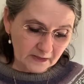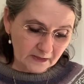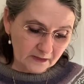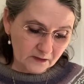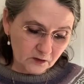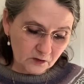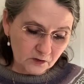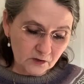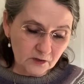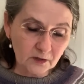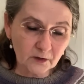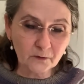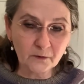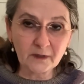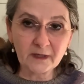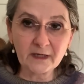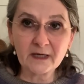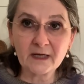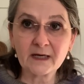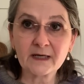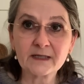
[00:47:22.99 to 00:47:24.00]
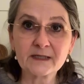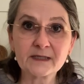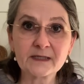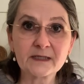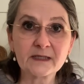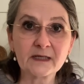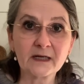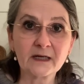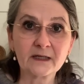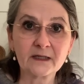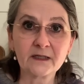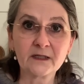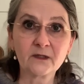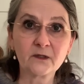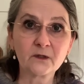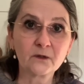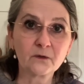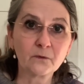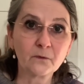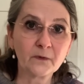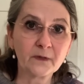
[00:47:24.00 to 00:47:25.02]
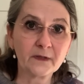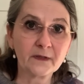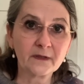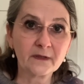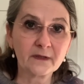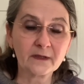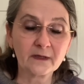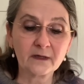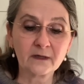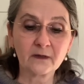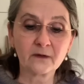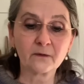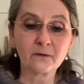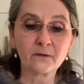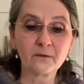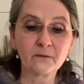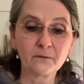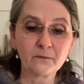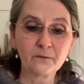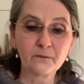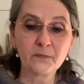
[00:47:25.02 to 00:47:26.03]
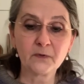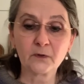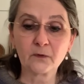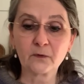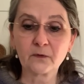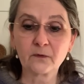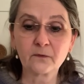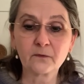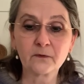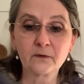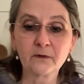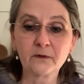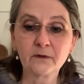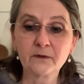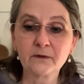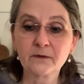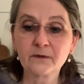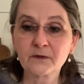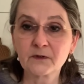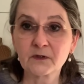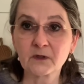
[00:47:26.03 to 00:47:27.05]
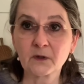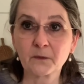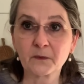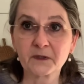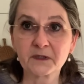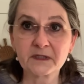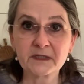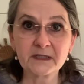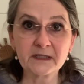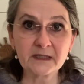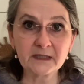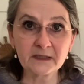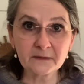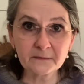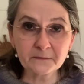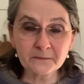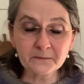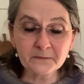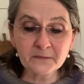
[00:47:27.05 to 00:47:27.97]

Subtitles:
slowly I started with a beautiful summer tea,